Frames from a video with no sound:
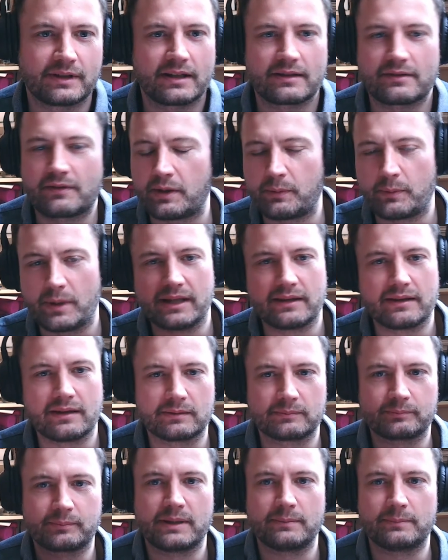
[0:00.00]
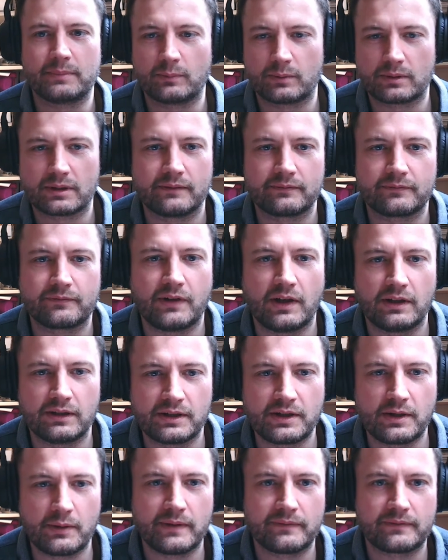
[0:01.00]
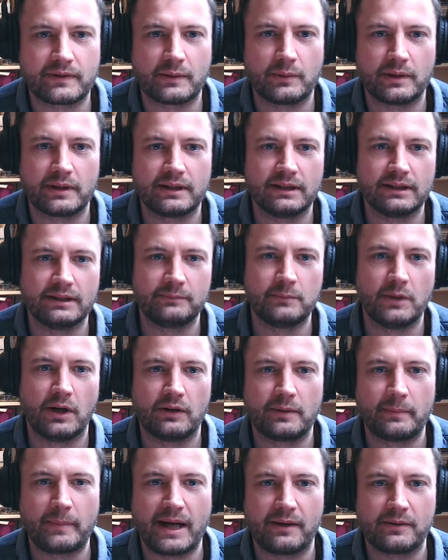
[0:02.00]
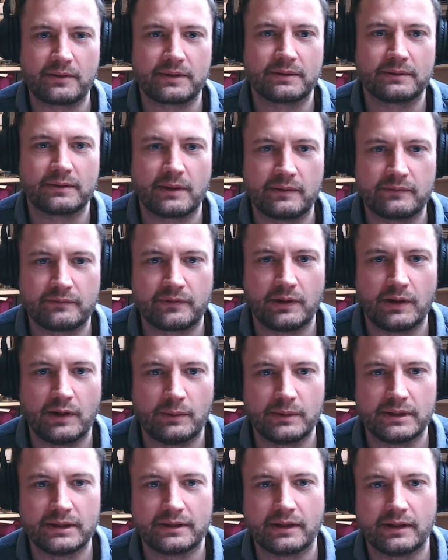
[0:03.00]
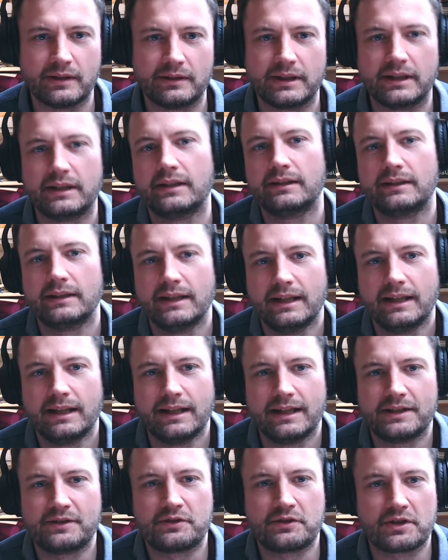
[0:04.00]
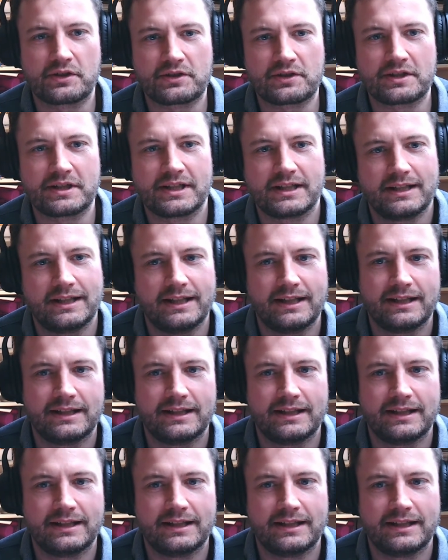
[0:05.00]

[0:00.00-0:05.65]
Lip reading: Is there any way that people can follow you if they want to learn more about you going forward, or just